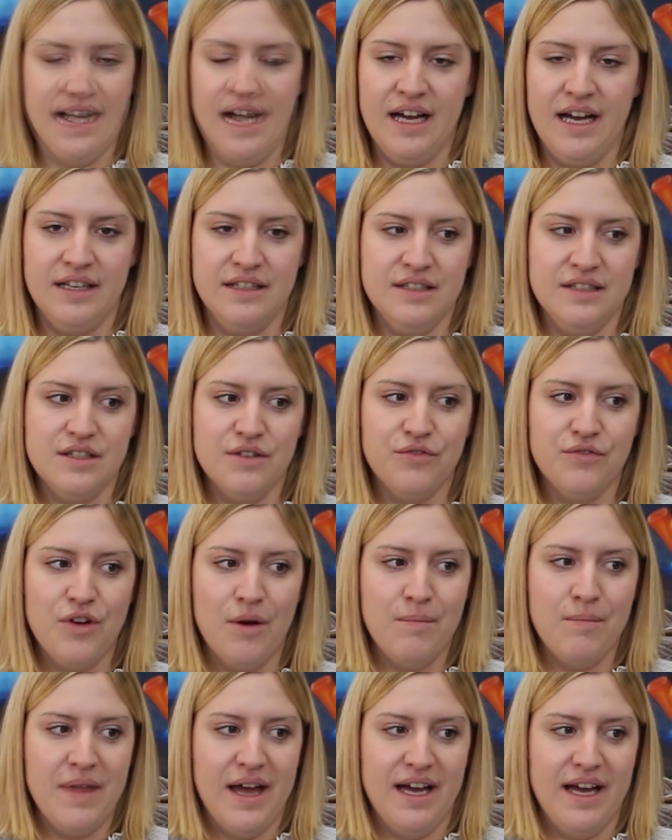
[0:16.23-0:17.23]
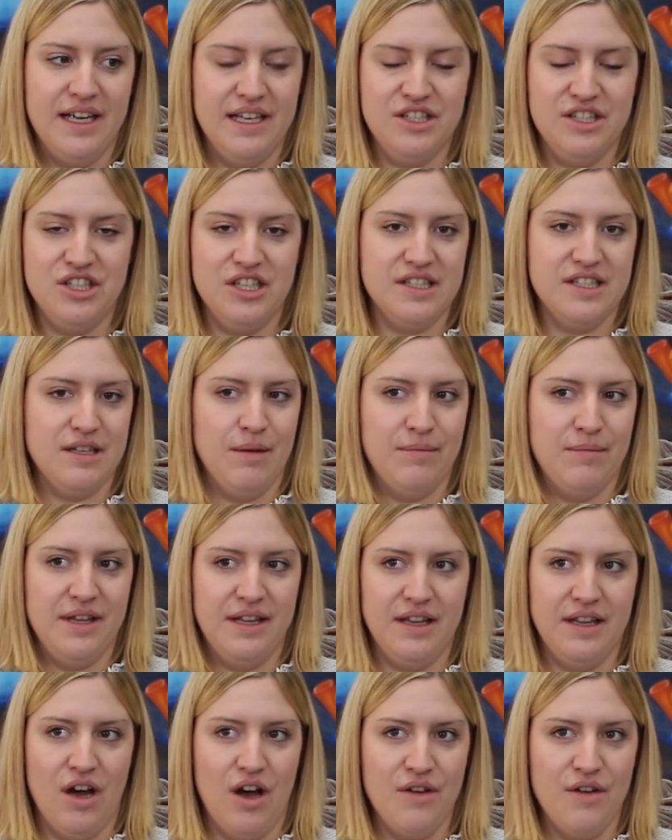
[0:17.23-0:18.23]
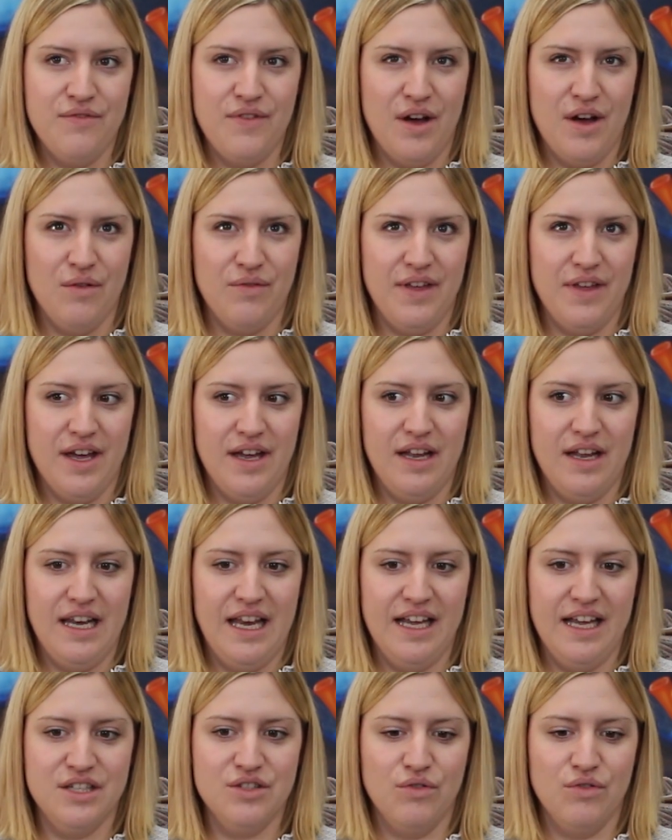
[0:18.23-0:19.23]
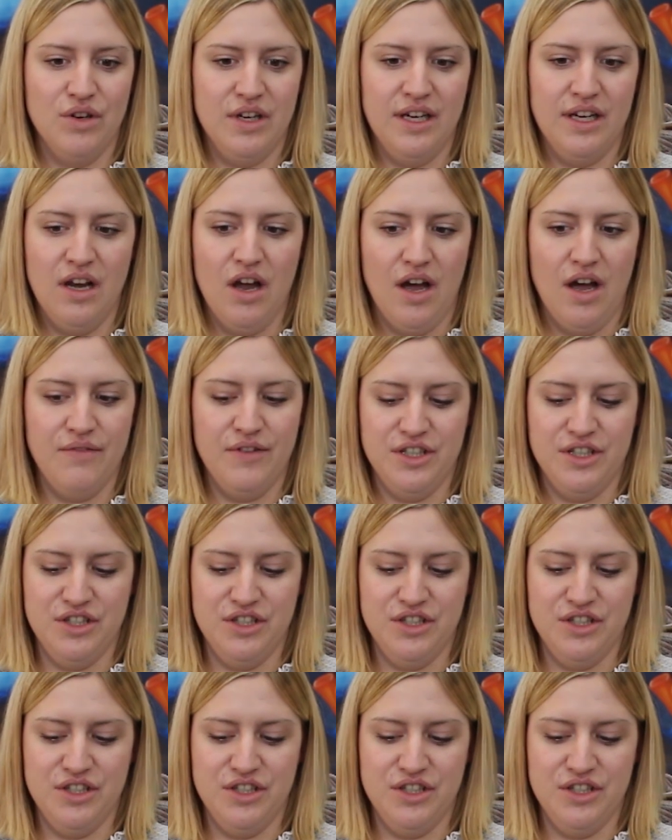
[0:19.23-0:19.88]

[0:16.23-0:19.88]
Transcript: And from that, it's just something that I felt that later on in life,